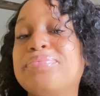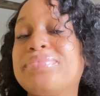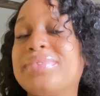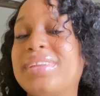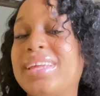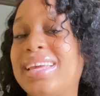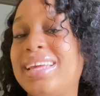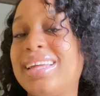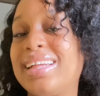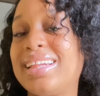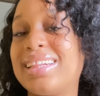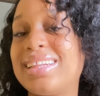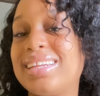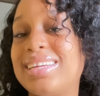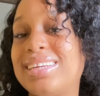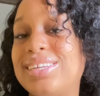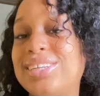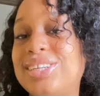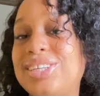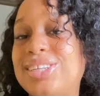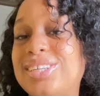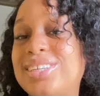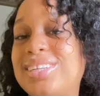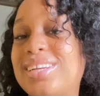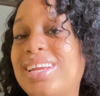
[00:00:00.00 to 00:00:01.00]

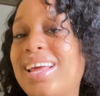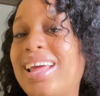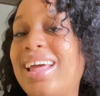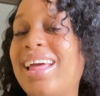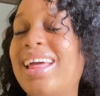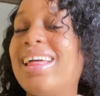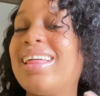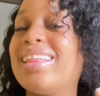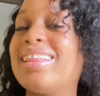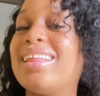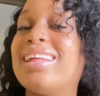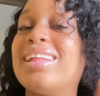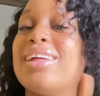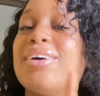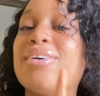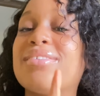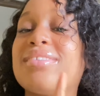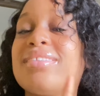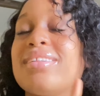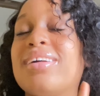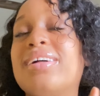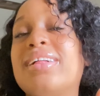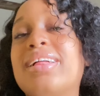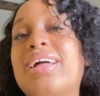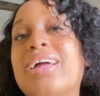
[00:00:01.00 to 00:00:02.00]
English. Then I was
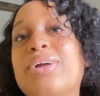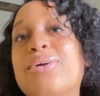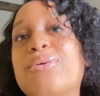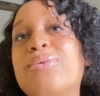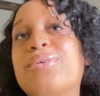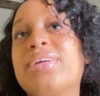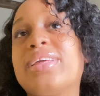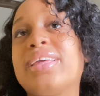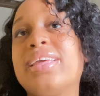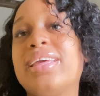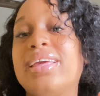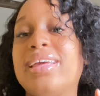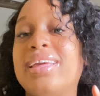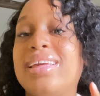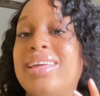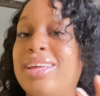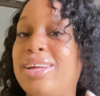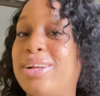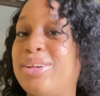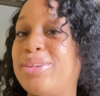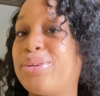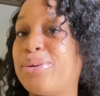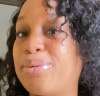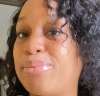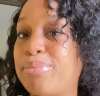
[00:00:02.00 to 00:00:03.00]
now like, okay,
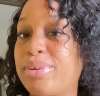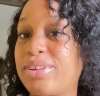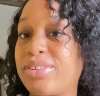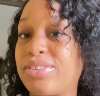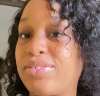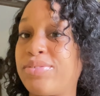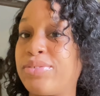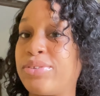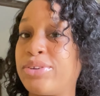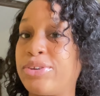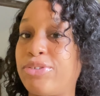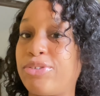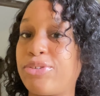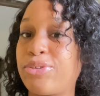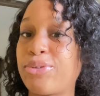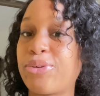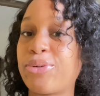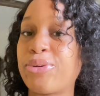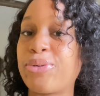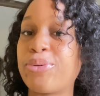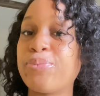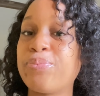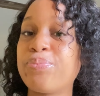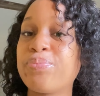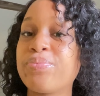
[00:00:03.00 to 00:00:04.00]
economics for
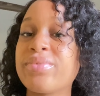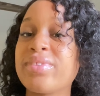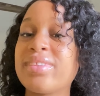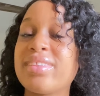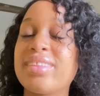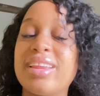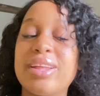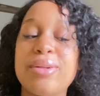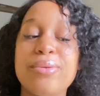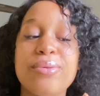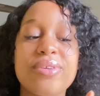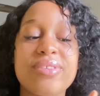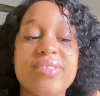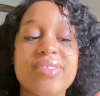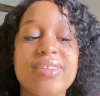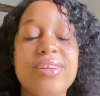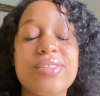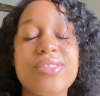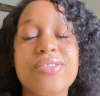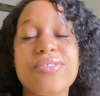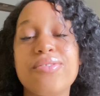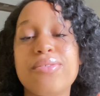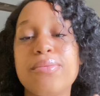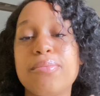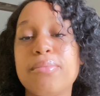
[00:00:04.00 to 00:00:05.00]
sure. Then there's now
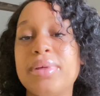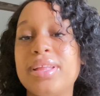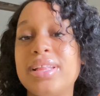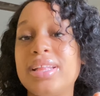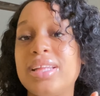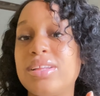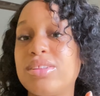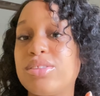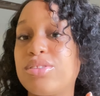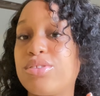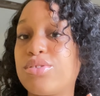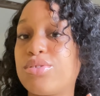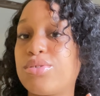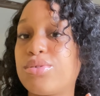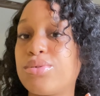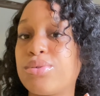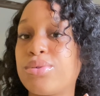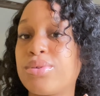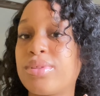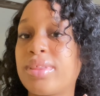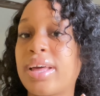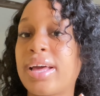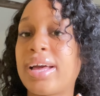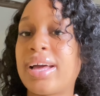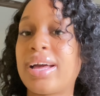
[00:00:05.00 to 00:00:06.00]
the remaining
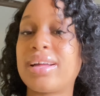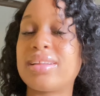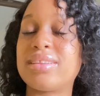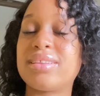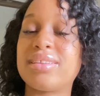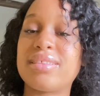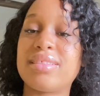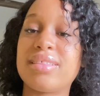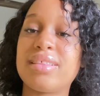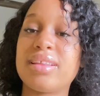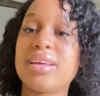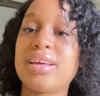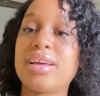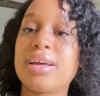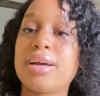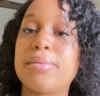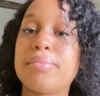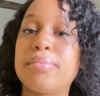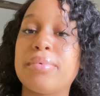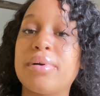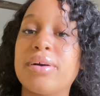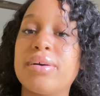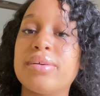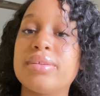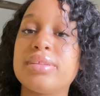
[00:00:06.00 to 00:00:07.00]
two that I had to think
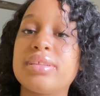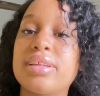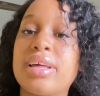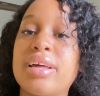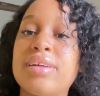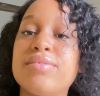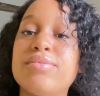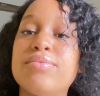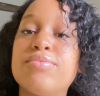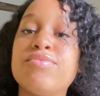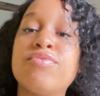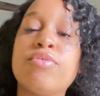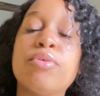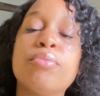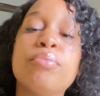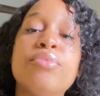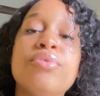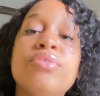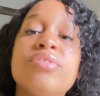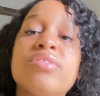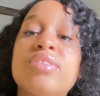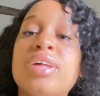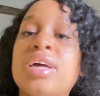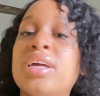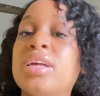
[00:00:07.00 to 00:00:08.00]
about. And for
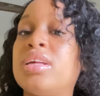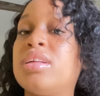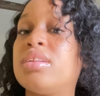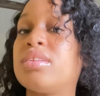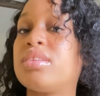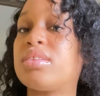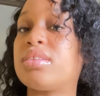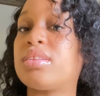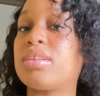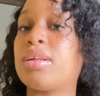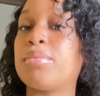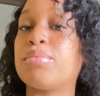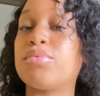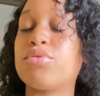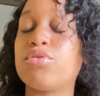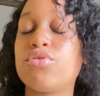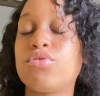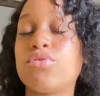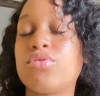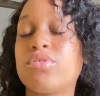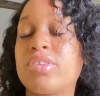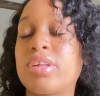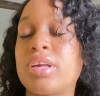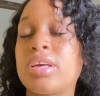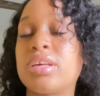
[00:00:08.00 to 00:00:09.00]
most science and um,
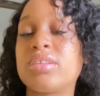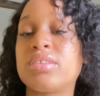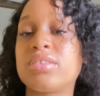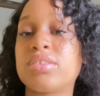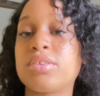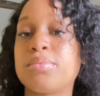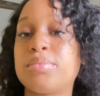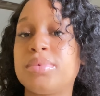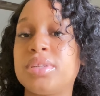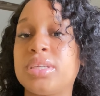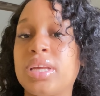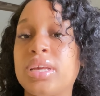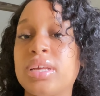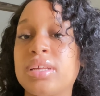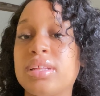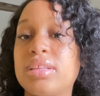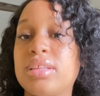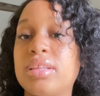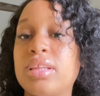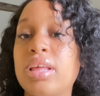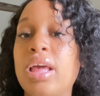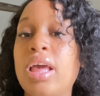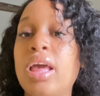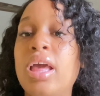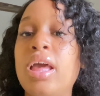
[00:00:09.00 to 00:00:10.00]
social science subjects,
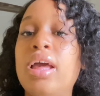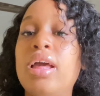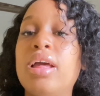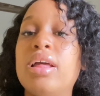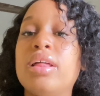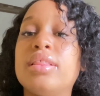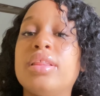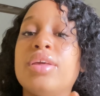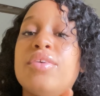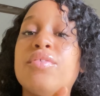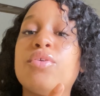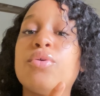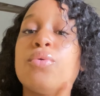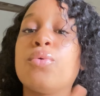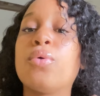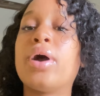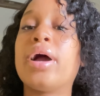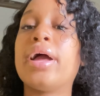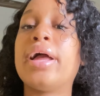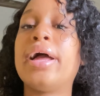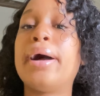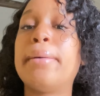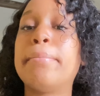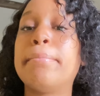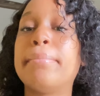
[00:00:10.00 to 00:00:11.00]
they
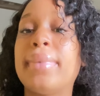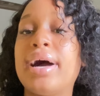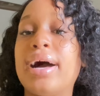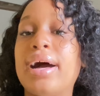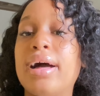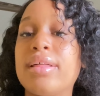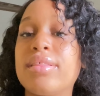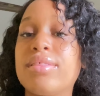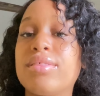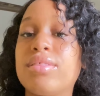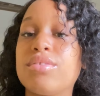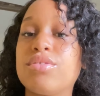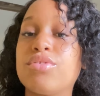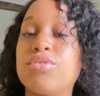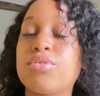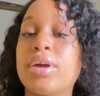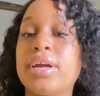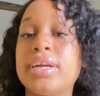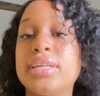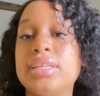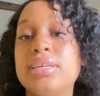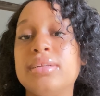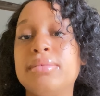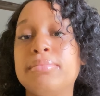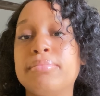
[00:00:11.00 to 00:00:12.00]
require math, so
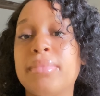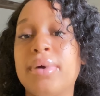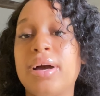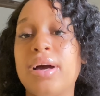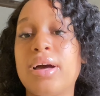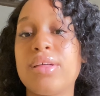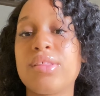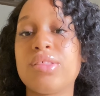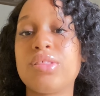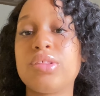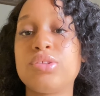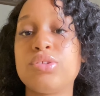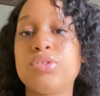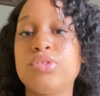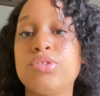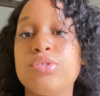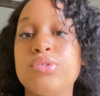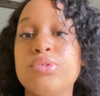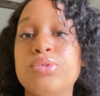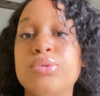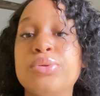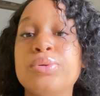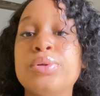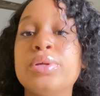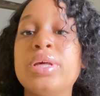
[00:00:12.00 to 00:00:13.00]
I did math
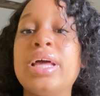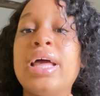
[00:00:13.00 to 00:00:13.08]
too.